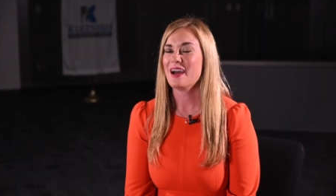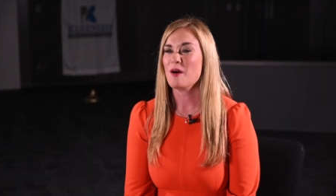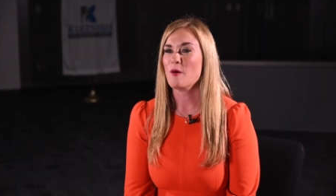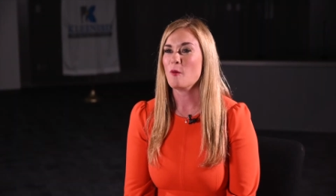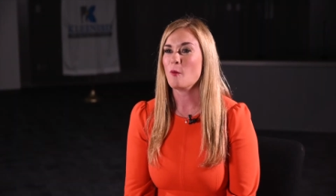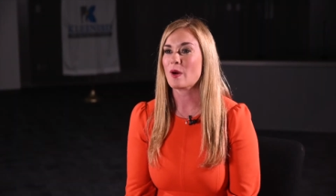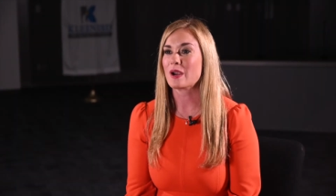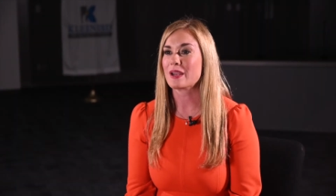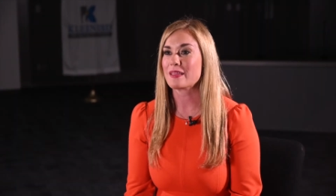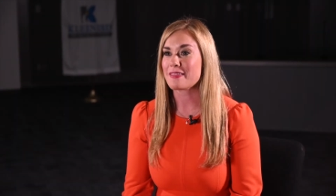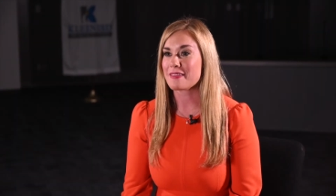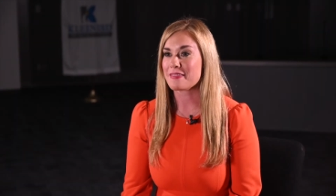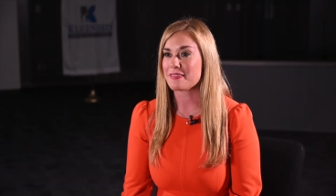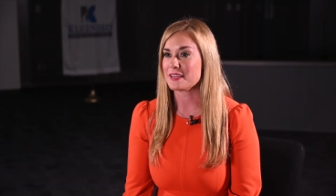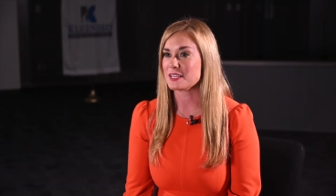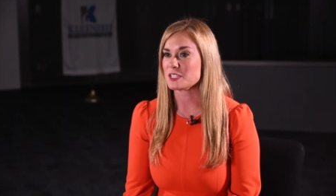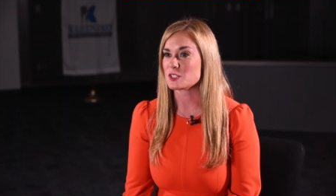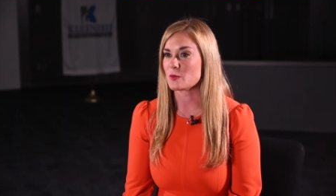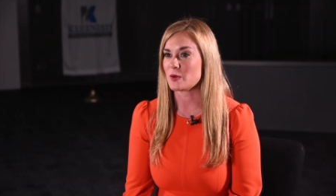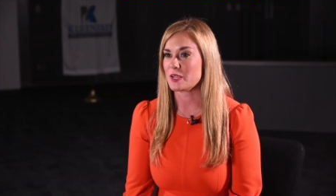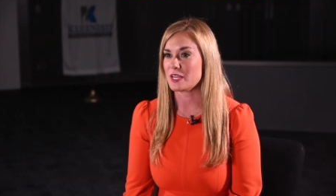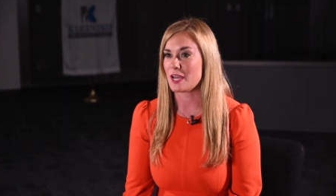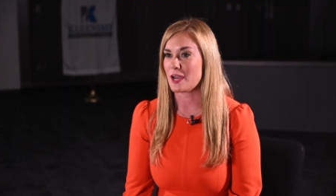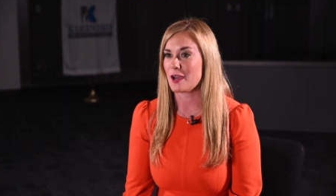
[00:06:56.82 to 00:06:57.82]
One of the
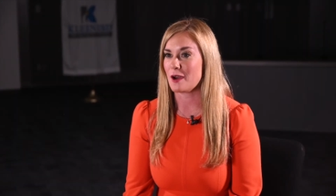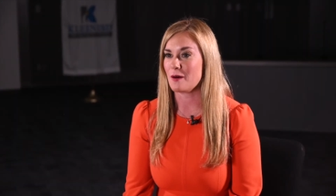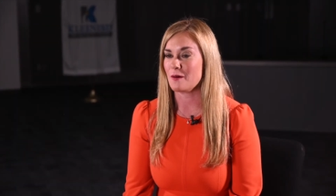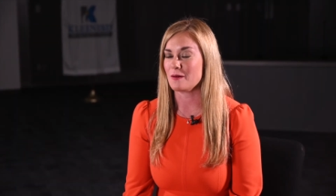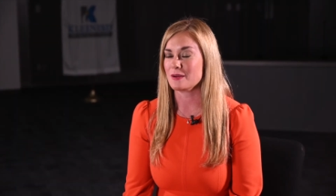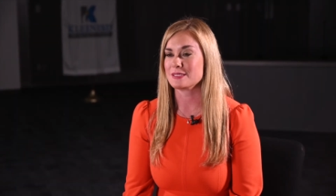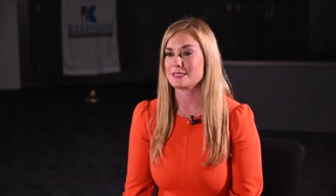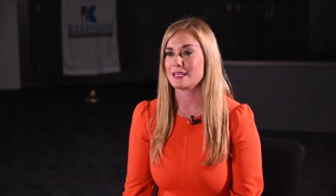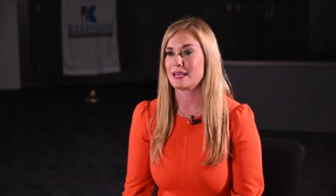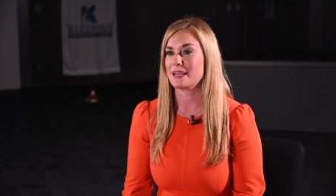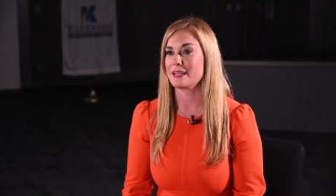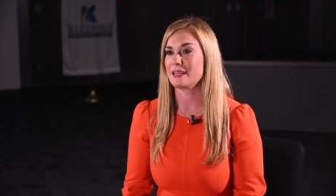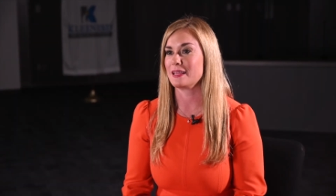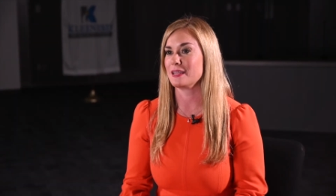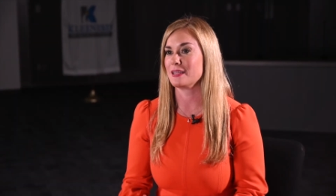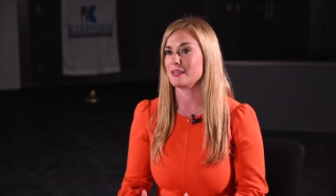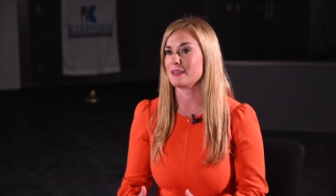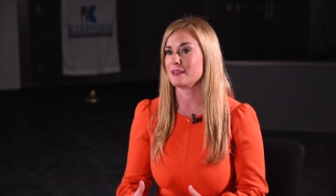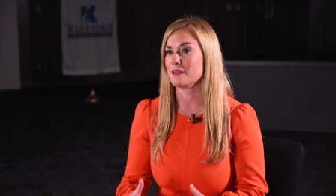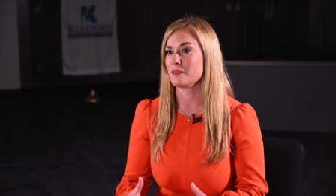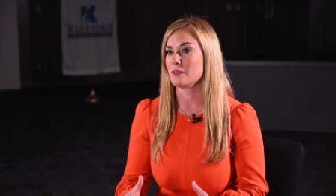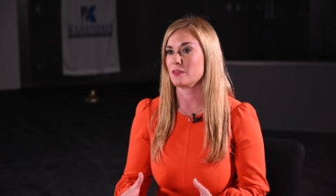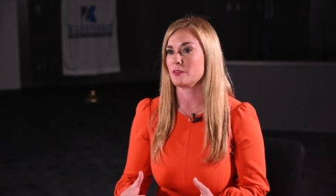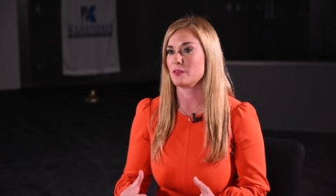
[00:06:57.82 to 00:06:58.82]
things we know is that that
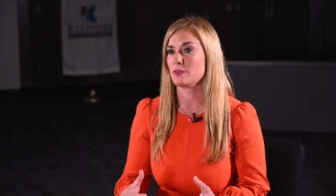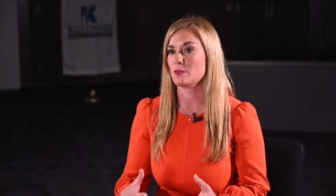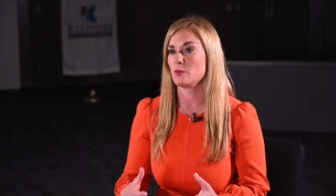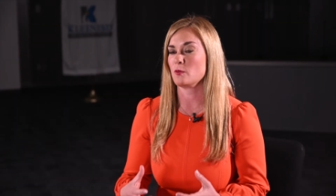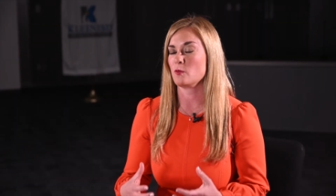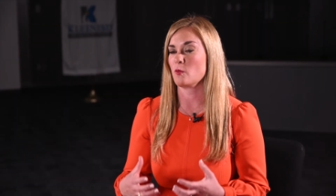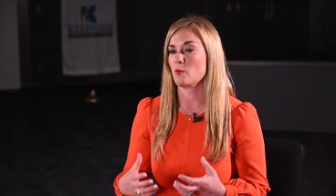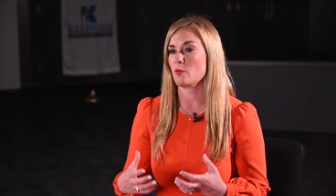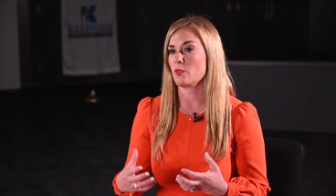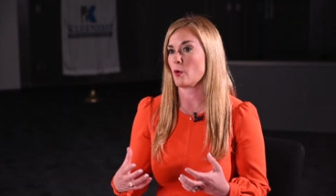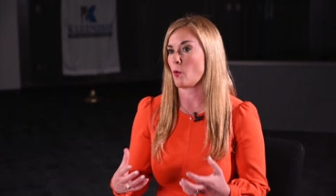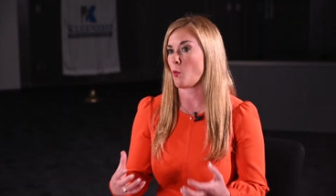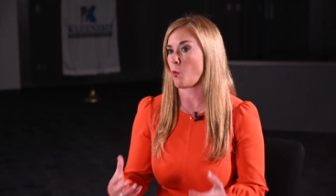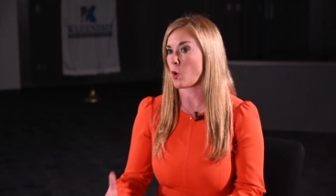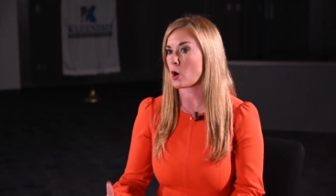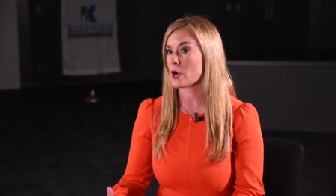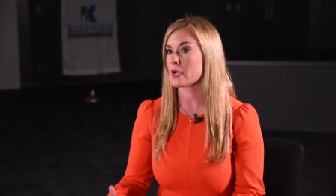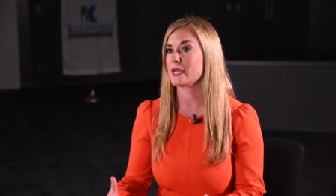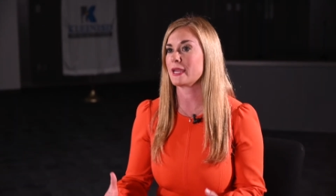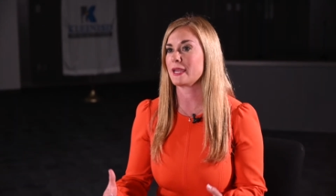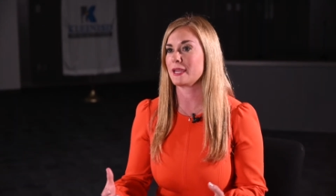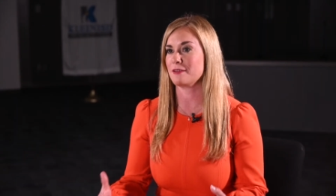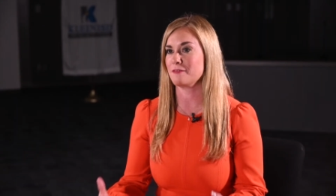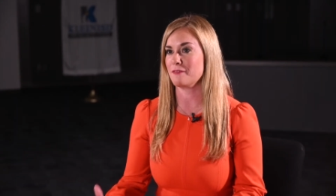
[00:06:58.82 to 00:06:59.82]
in the
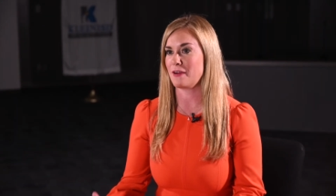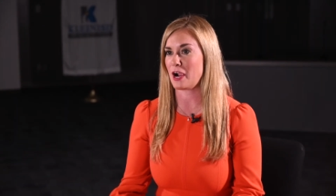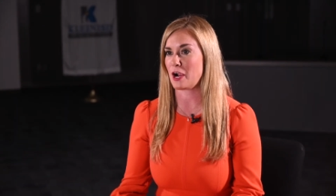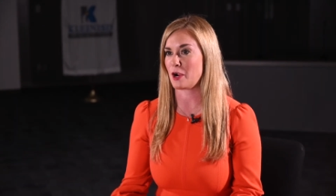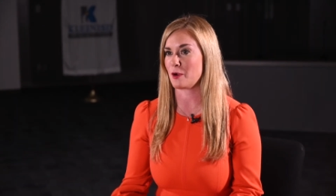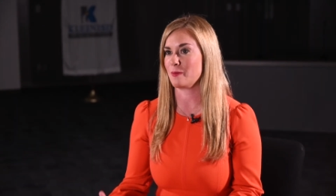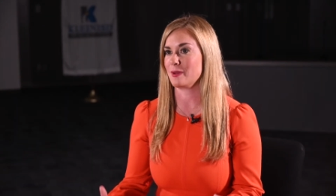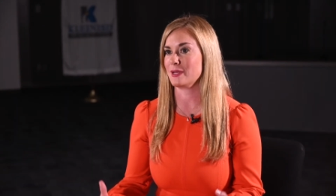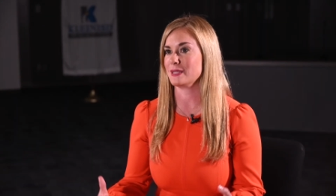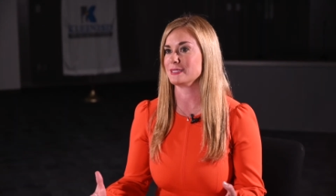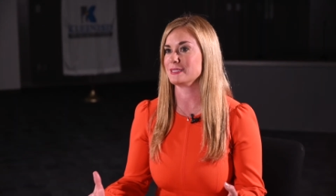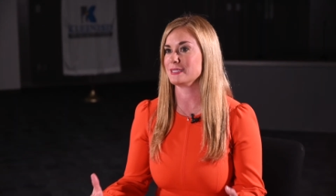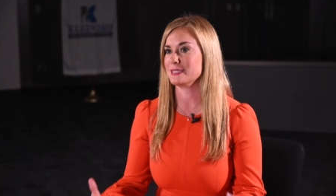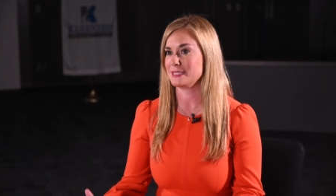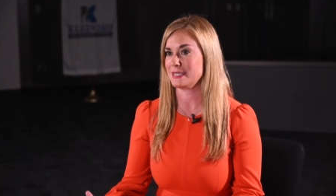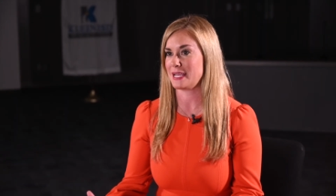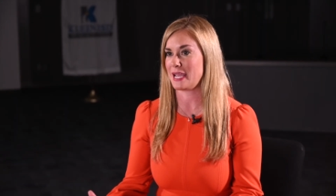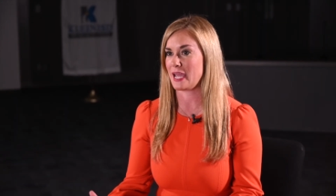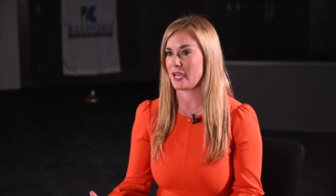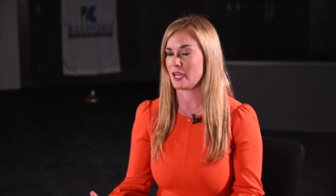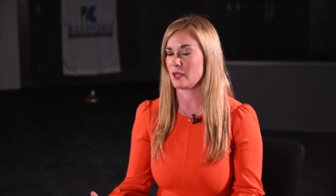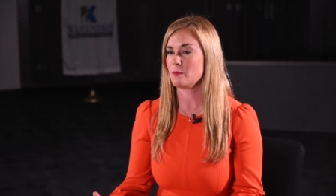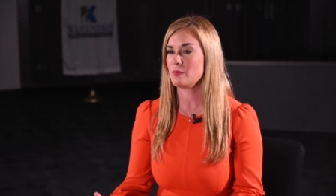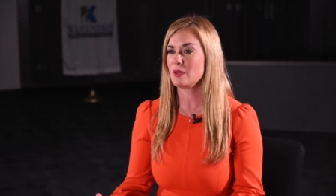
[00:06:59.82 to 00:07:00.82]
working environment
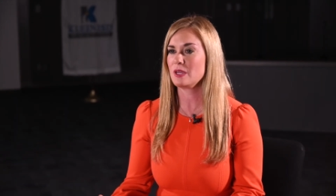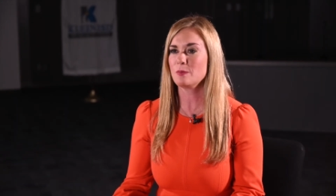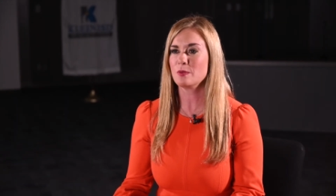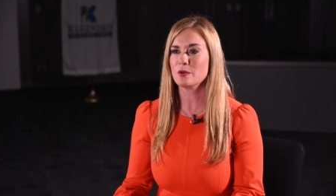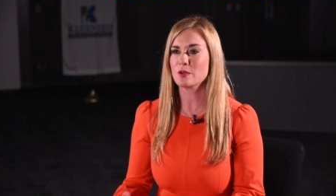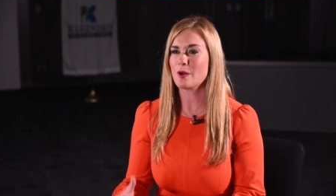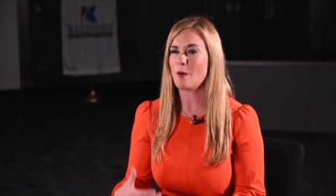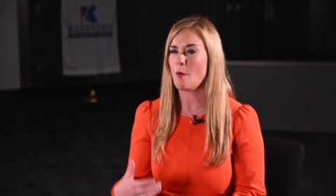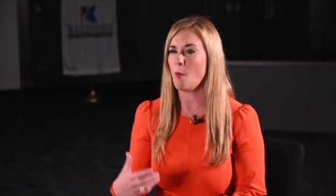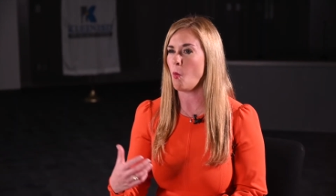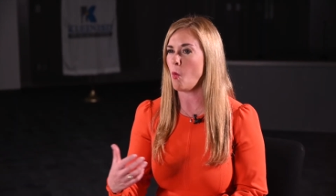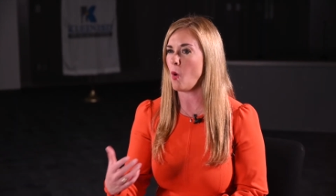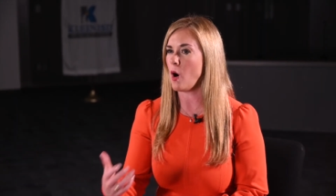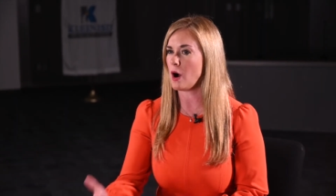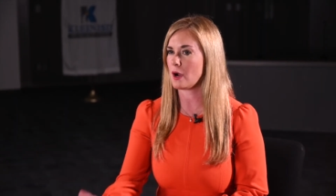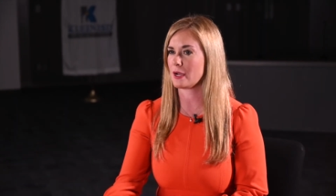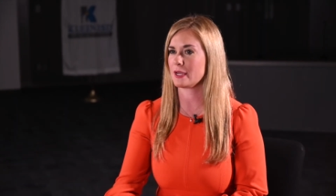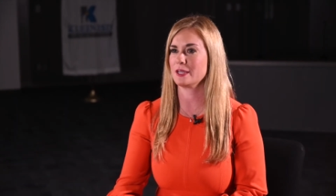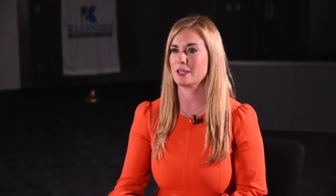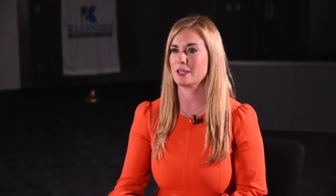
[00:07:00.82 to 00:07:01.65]
today, people don't walk